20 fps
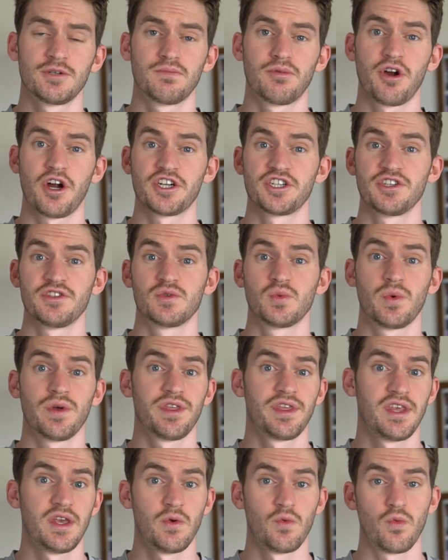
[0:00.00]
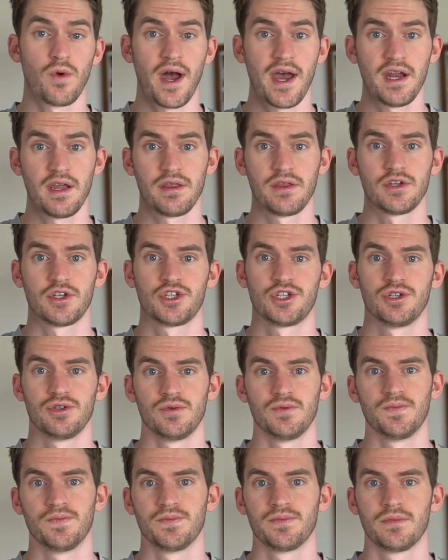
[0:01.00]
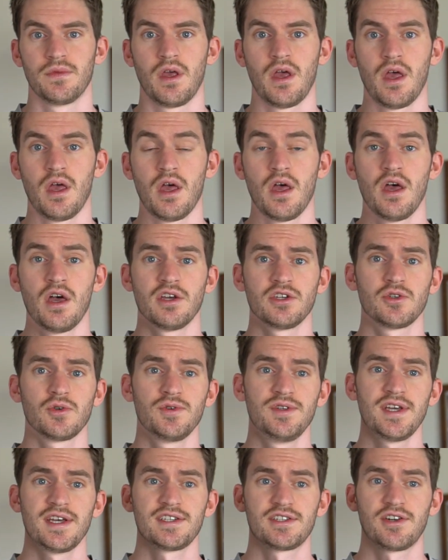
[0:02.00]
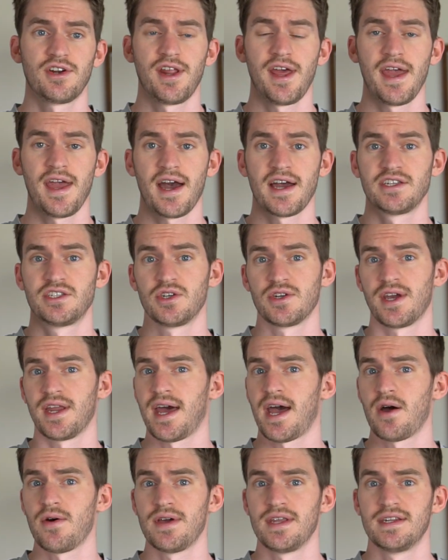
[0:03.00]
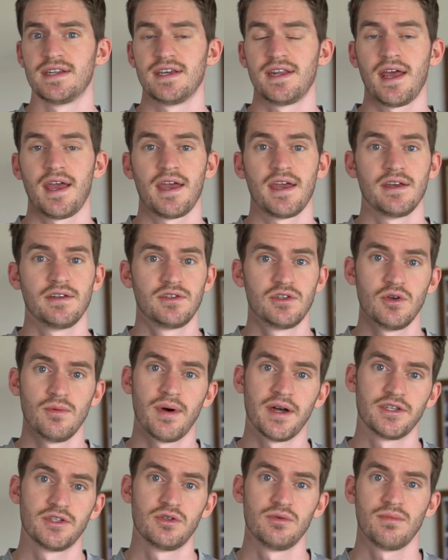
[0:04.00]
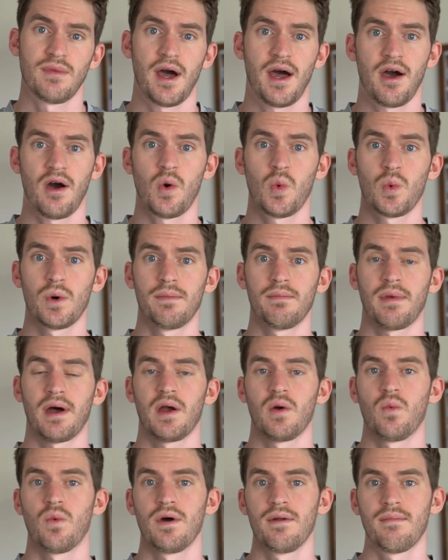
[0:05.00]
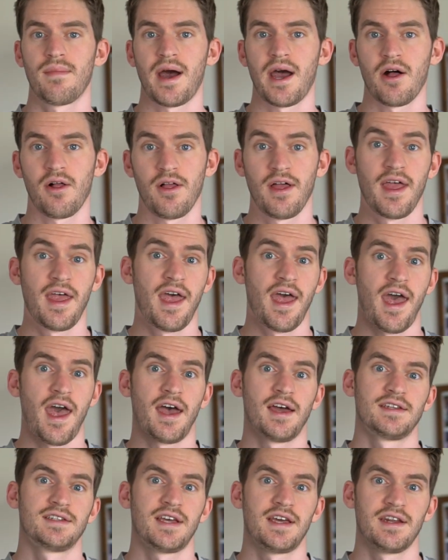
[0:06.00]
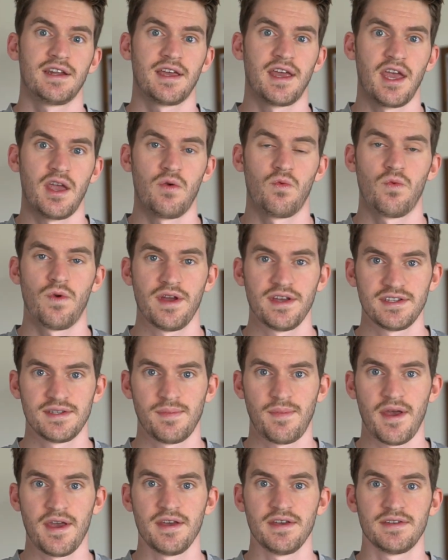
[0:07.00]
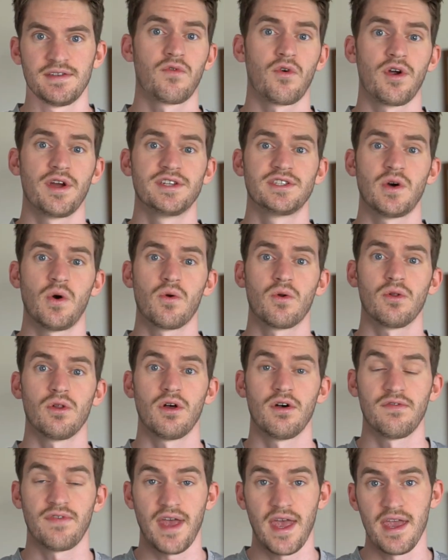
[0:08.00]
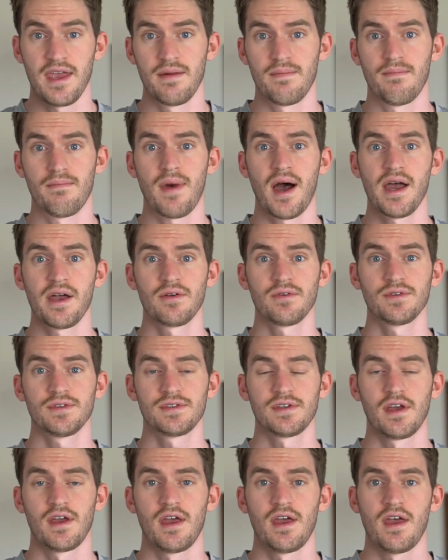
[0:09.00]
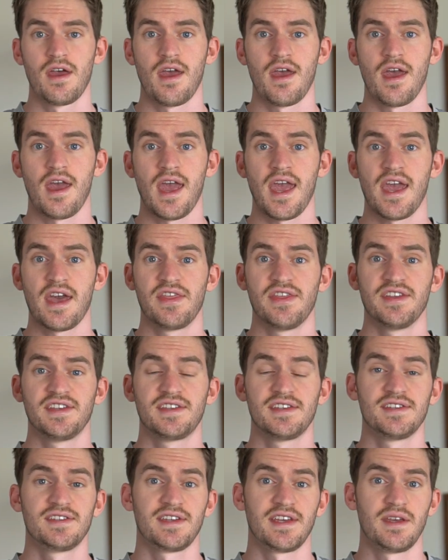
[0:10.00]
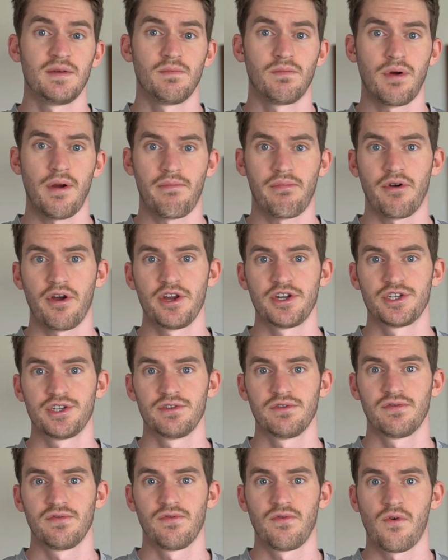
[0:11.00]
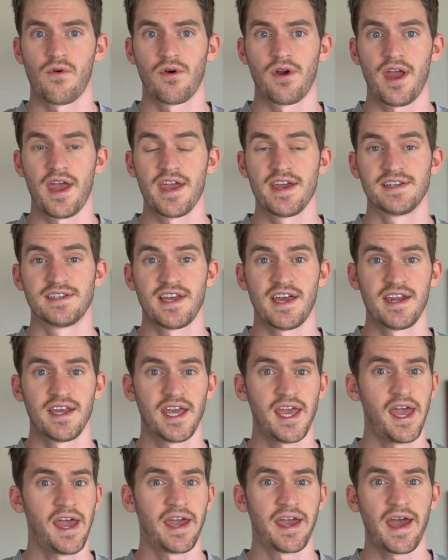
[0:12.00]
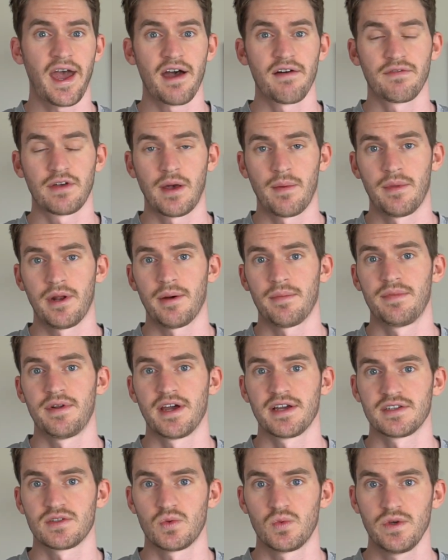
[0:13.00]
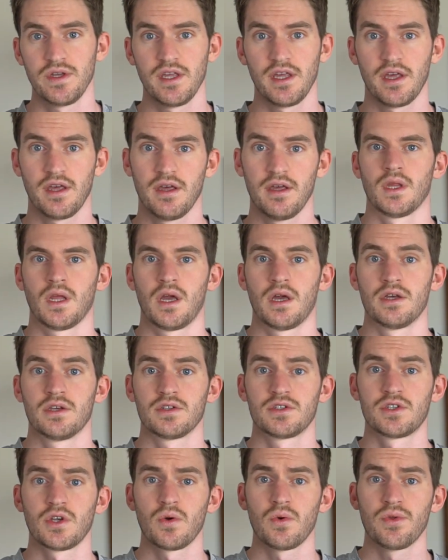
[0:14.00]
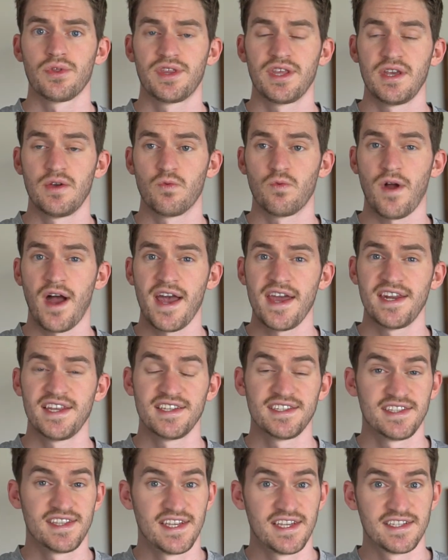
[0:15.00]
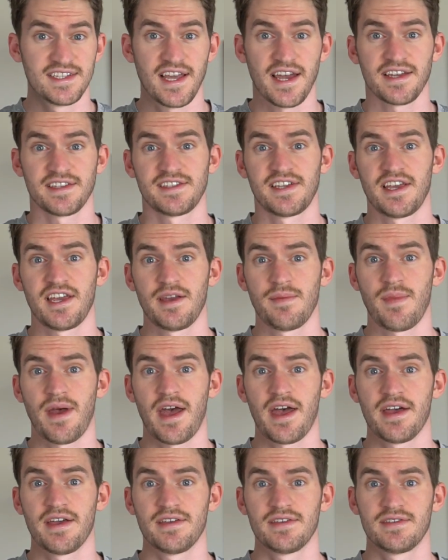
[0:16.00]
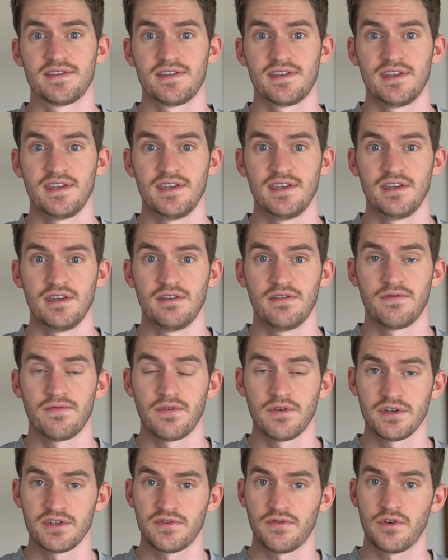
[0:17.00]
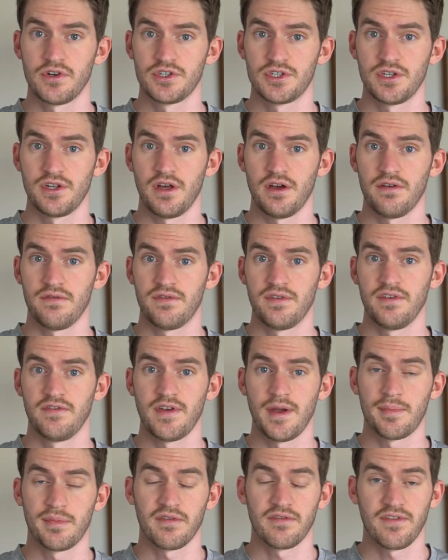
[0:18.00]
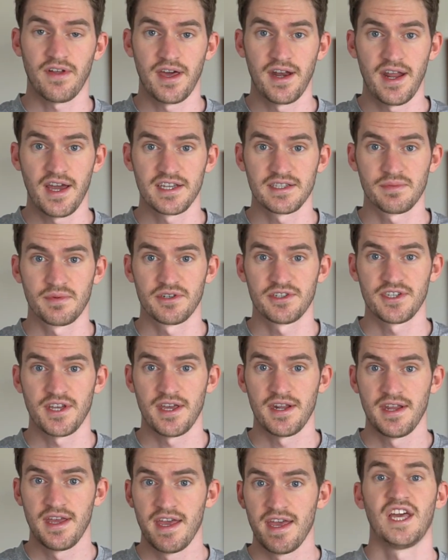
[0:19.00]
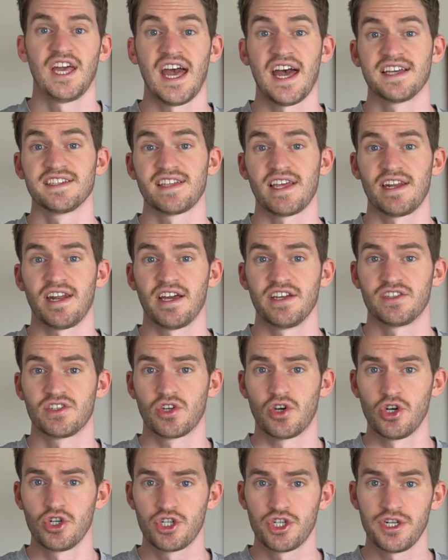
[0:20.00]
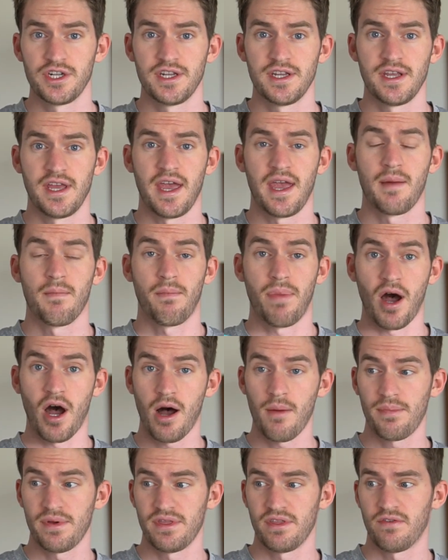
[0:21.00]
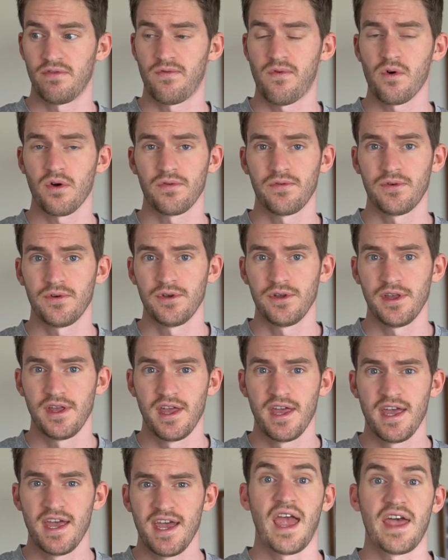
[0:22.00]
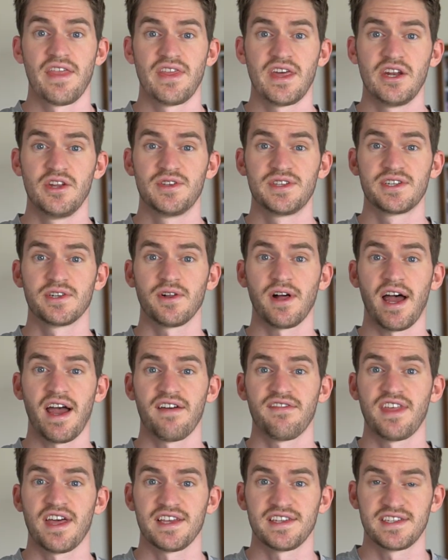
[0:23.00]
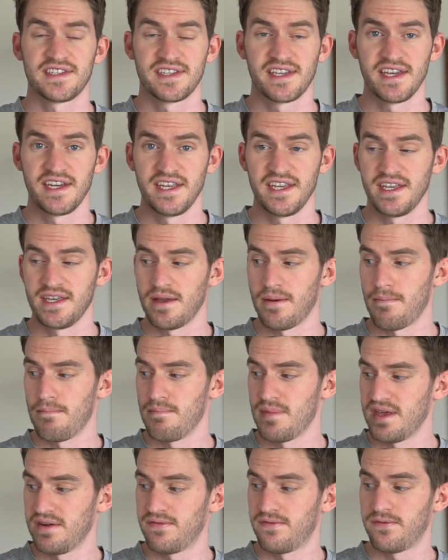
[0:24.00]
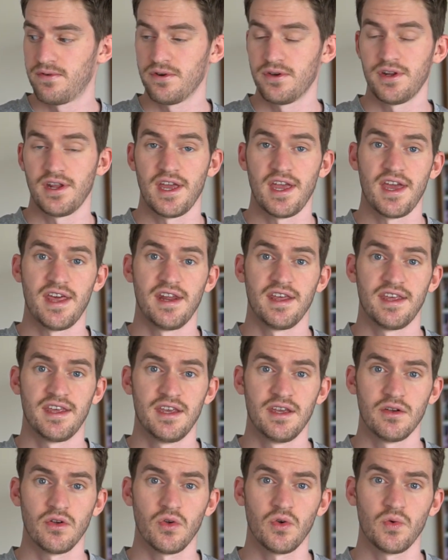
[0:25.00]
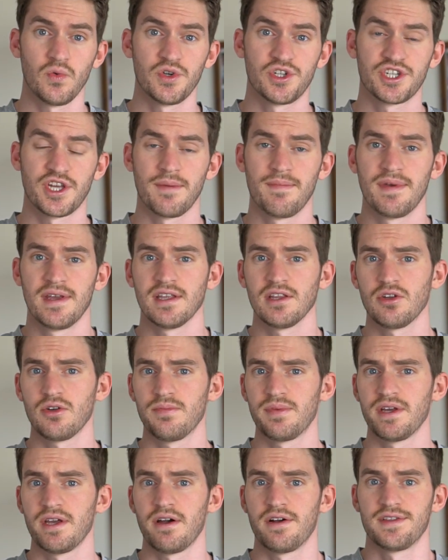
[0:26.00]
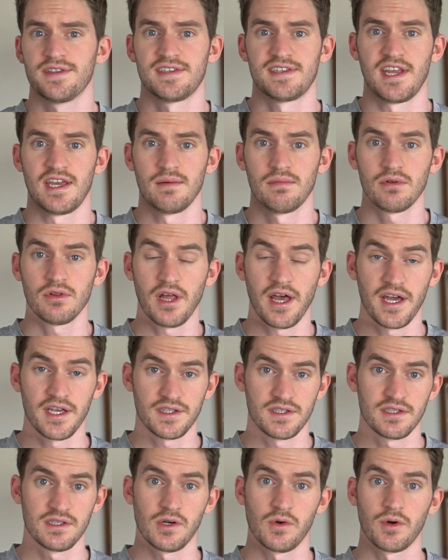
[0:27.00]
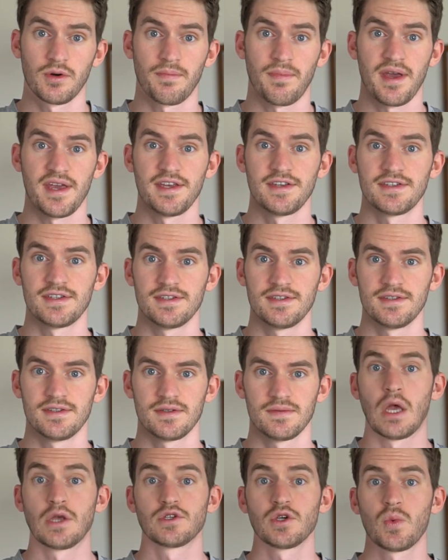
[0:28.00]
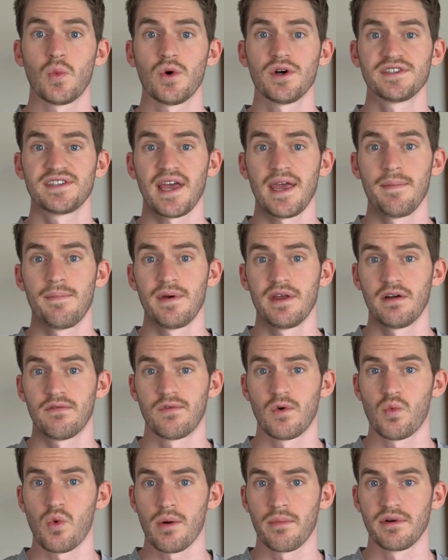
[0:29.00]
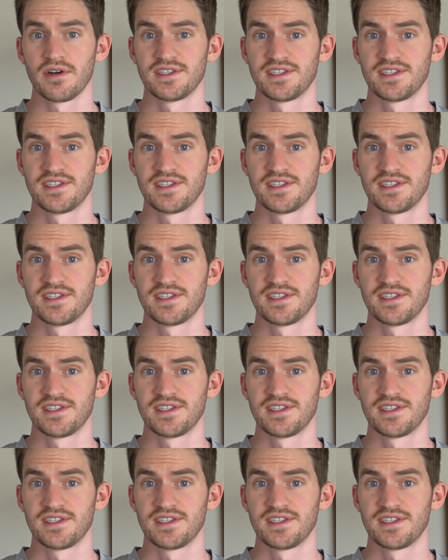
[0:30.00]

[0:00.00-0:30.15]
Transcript: impressions with the ride of the shoe. So yesterday I took it out and did a 2x2 mile, 1x1 mile at 10K race pace for a total of 8 miles. And this is in preparation for a 10K I have coming up next week. So the ride is the exact same as the first version of the Vaporfly Next Percent. It has that nice cushion and pop in the forefoot, and then you still have that skinny midfoot and heel, which can be a little bit unstable at slower paces. So it was a bit of a warmer